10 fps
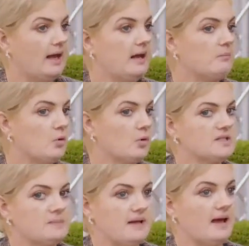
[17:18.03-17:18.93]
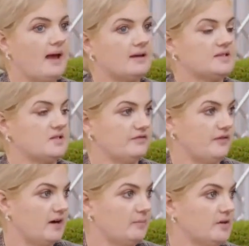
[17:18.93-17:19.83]
A lot more is being asked of
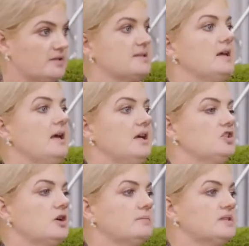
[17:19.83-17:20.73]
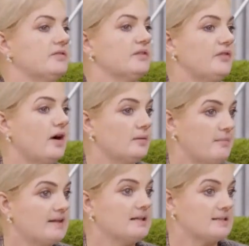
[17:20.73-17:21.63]
farmers in terms of
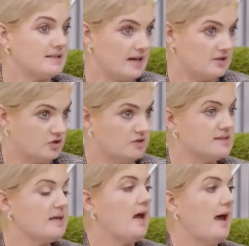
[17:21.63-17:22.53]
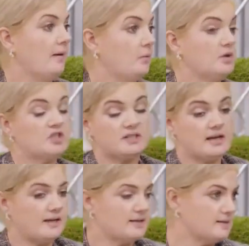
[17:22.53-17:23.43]
environmental standards, which is
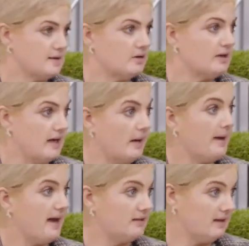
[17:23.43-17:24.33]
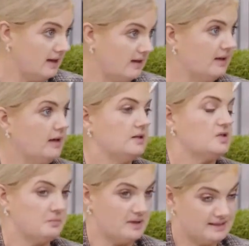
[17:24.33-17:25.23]
not necessarily a bad thing.
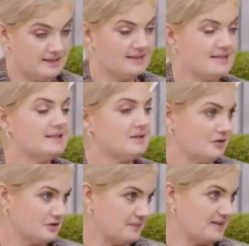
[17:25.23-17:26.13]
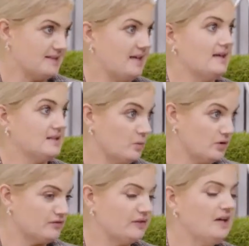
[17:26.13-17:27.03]
Some might say it is, others might say it's
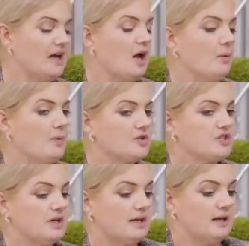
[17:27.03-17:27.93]
wonderful, but